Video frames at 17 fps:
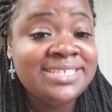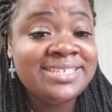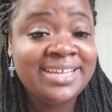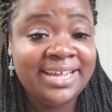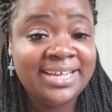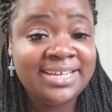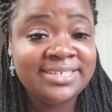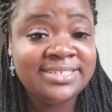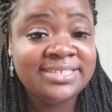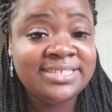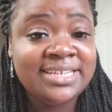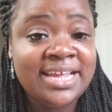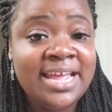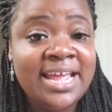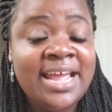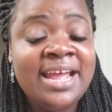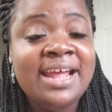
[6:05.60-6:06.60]
test,
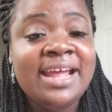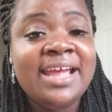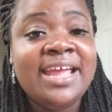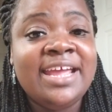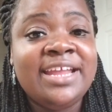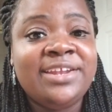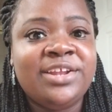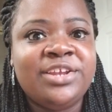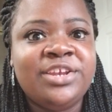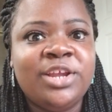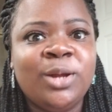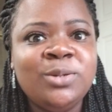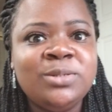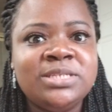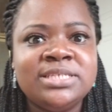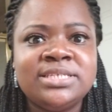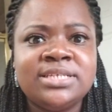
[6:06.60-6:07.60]
and the
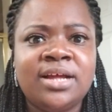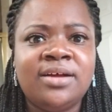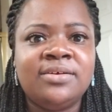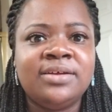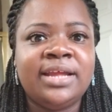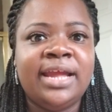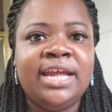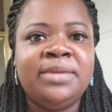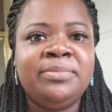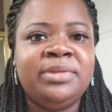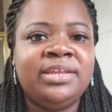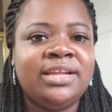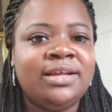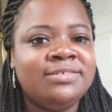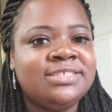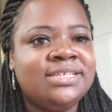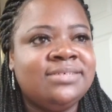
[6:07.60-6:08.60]
nurses all came in.
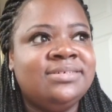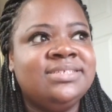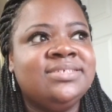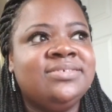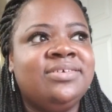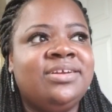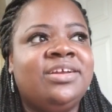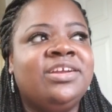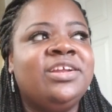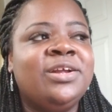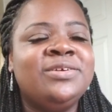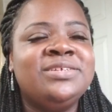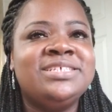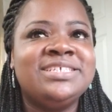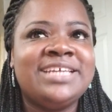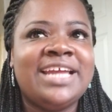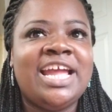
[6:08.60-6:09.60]
I was like, what's going on? The
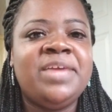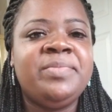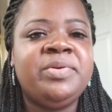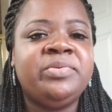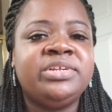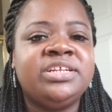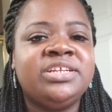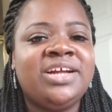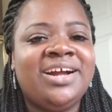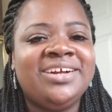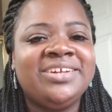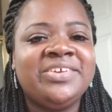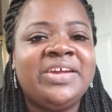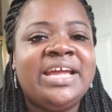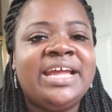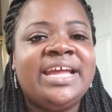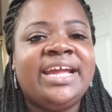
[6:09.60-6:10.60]
nurses came in with the
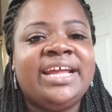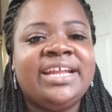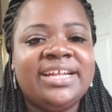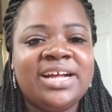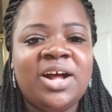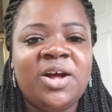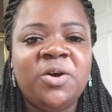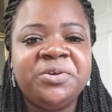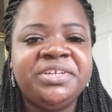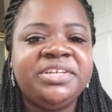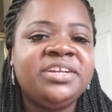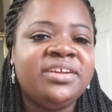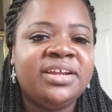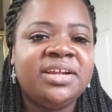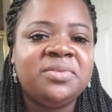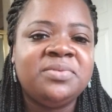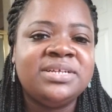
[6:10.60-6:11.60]
doctor, and they all yelled
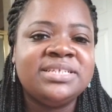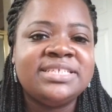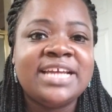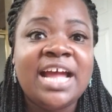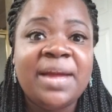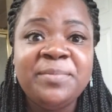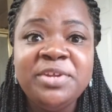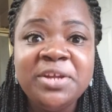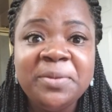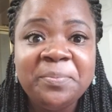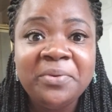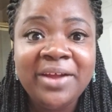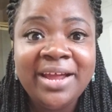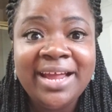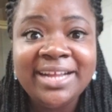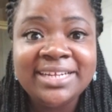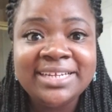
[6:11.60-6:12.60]
out at one time, you're
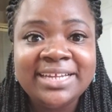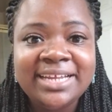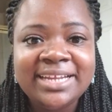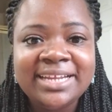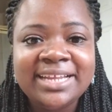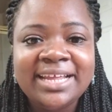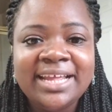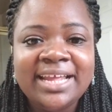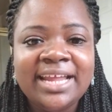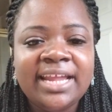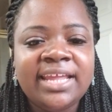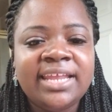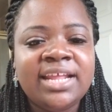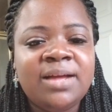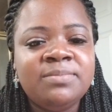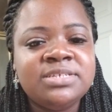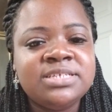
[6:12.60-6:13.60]
pregnant. And
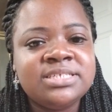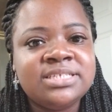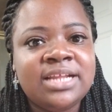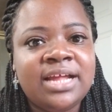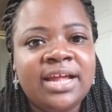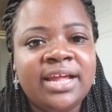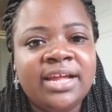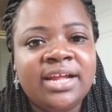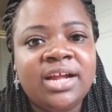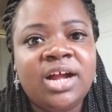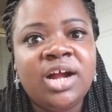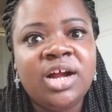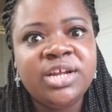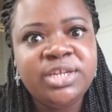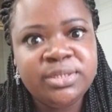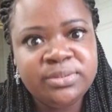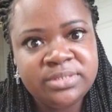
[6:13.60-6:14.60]
I'm just like, are
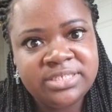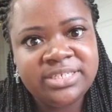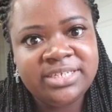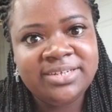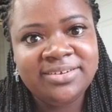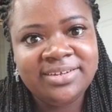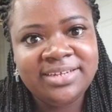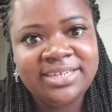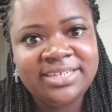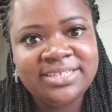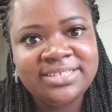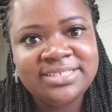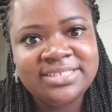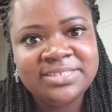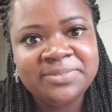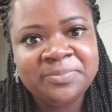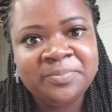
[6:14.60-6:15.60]
you serious?